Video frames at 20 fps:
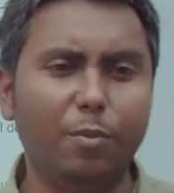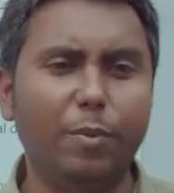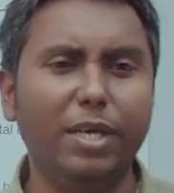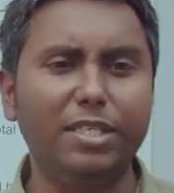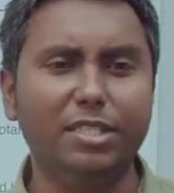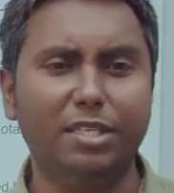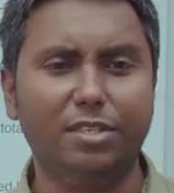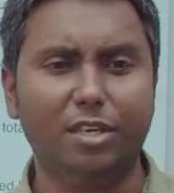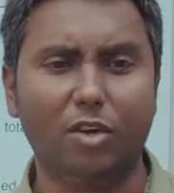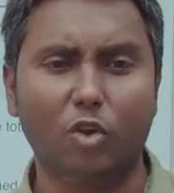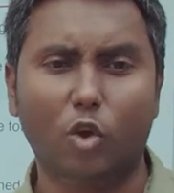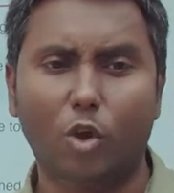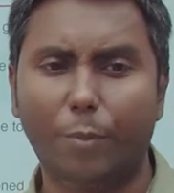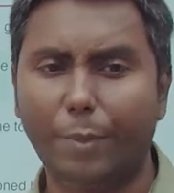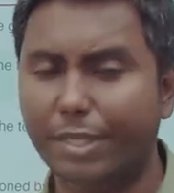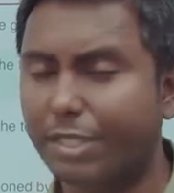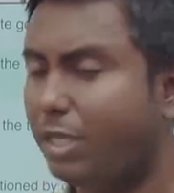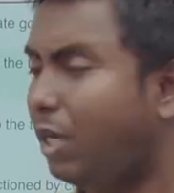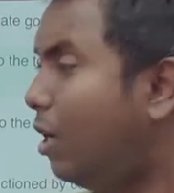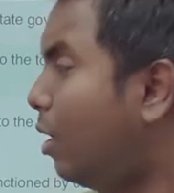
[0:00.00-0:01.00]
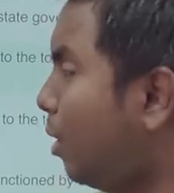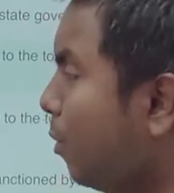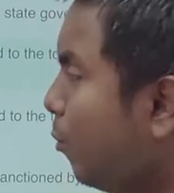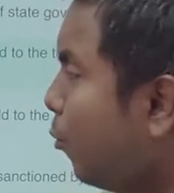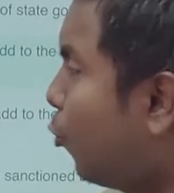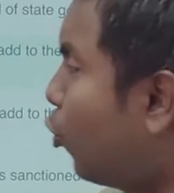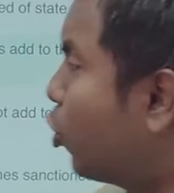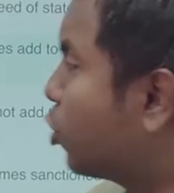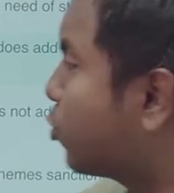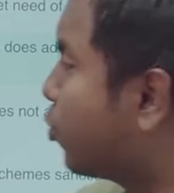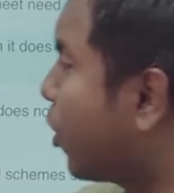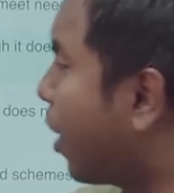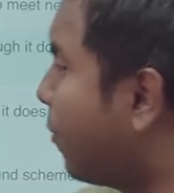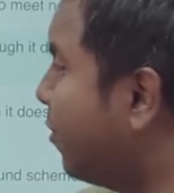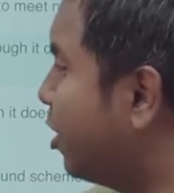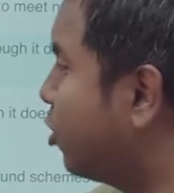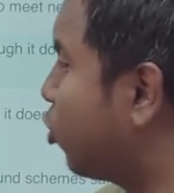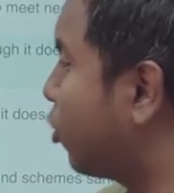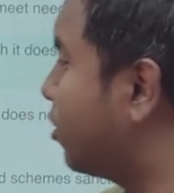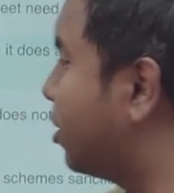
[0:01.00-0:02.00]
by central government. Most
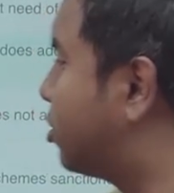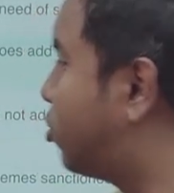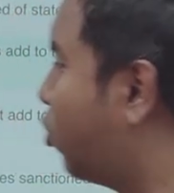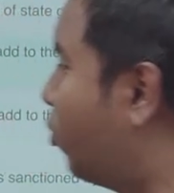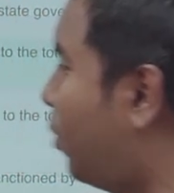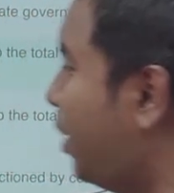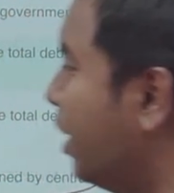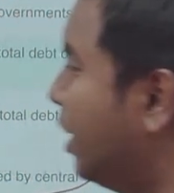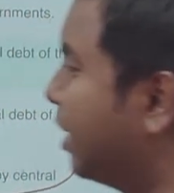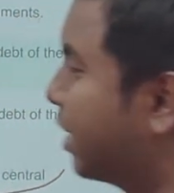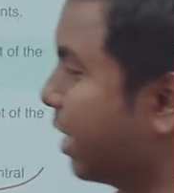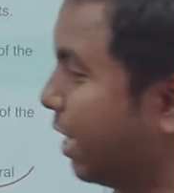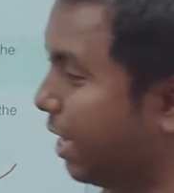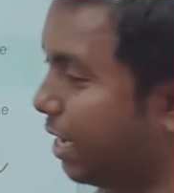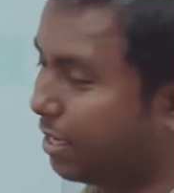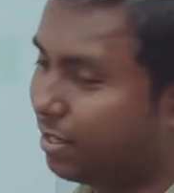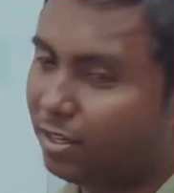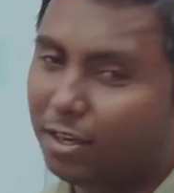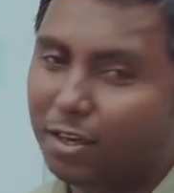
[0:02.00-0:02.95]
probably, so this will be incorrect.